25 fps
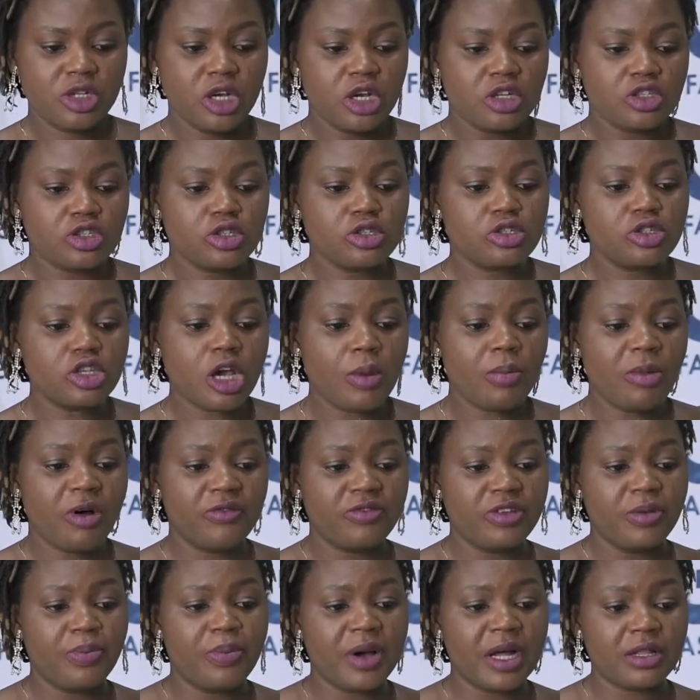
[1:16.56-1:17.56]
So some
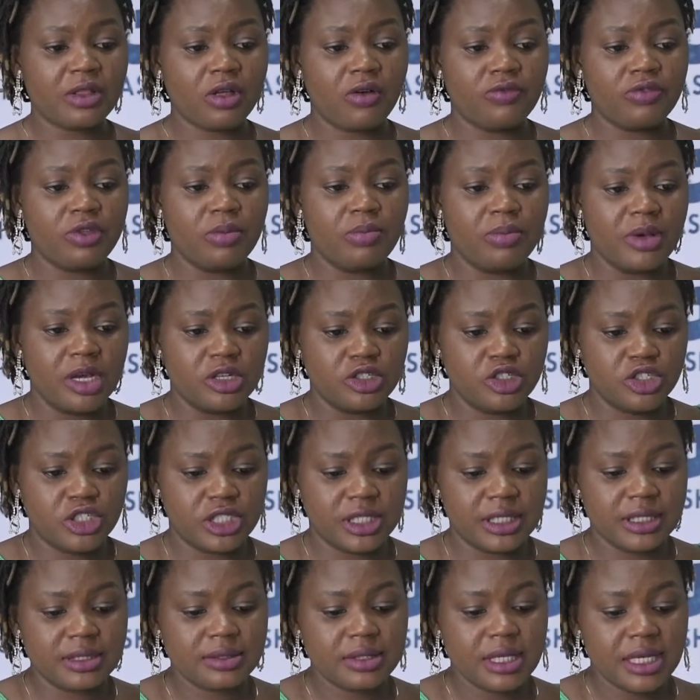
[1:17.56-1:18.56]
of the parts of the
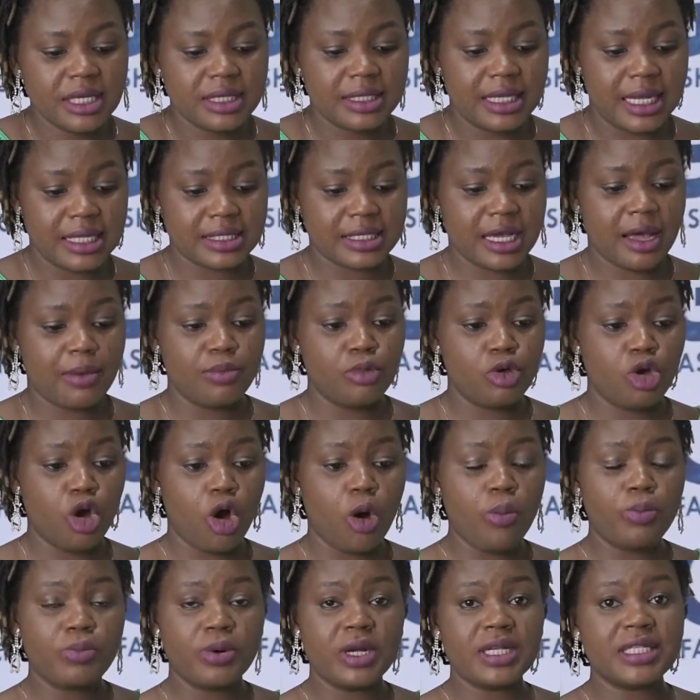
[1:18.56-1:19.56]
machine that can be
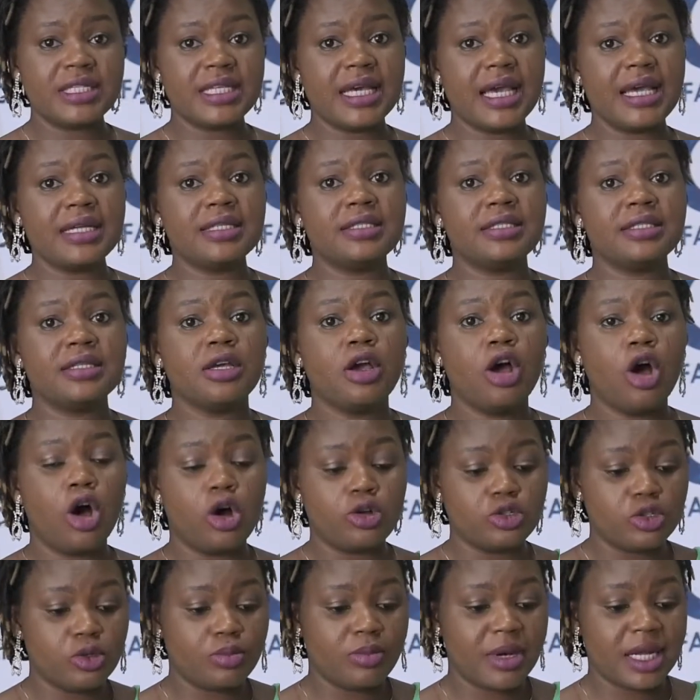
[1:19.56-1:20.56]
operated
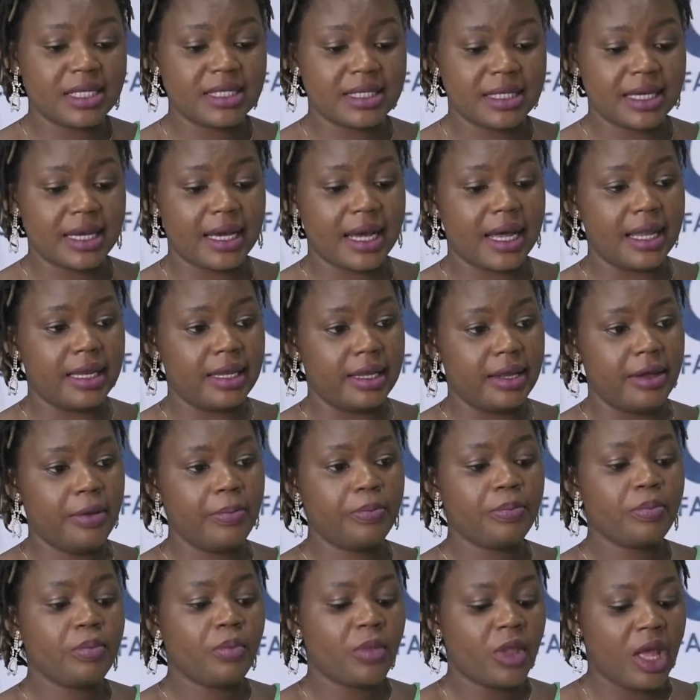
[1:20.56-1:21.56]

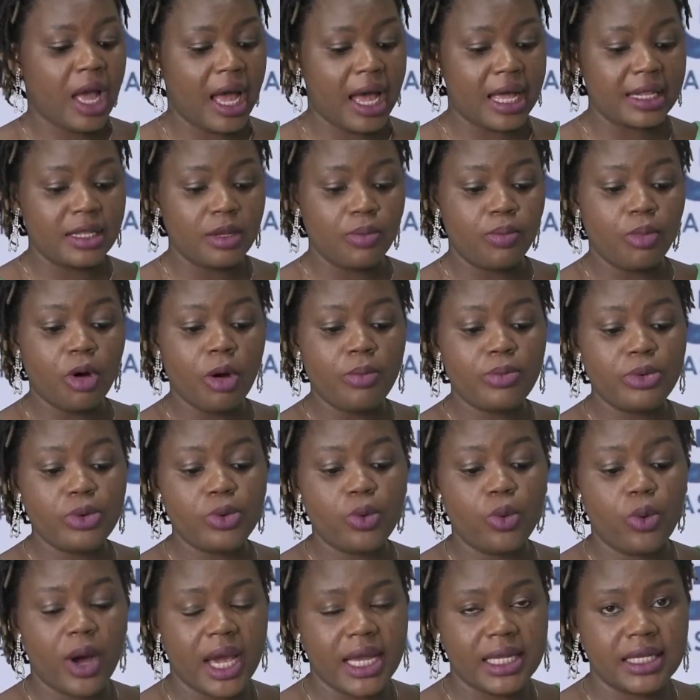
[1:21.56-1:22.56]
automatically are the
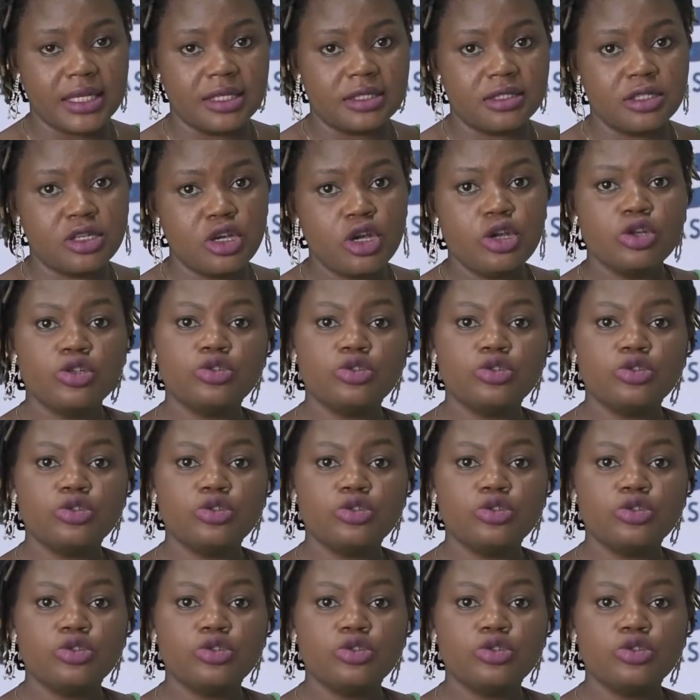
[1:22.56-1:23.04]
bobbin winding.